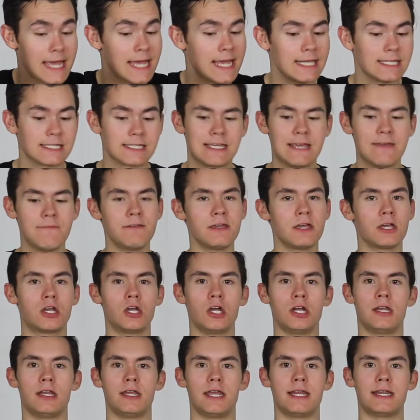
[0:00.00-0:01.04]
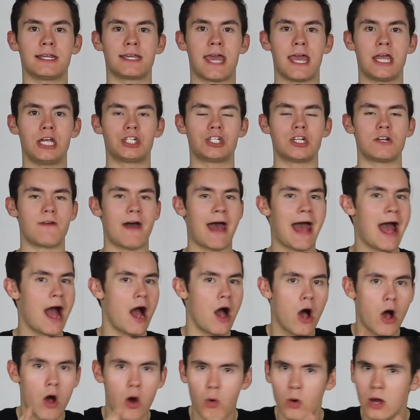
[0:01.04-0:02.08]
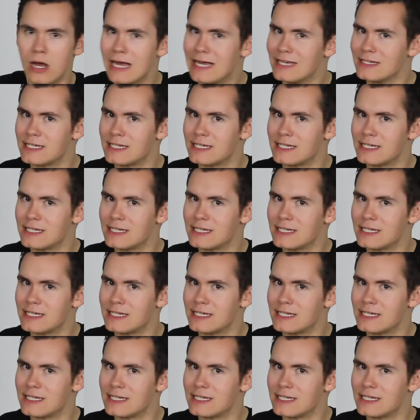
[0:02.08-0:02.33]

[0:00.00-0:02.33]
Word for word: is giving a good indication of how